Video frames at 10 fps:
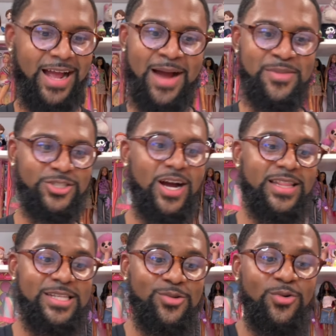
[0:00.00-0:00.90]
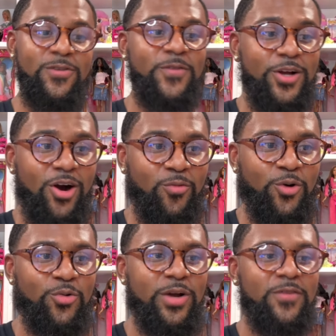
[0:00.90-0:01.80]
I'm going to try these on for y'all
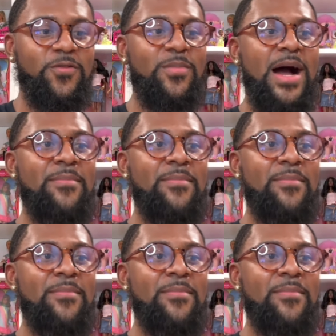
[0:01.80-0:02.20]
real quick for my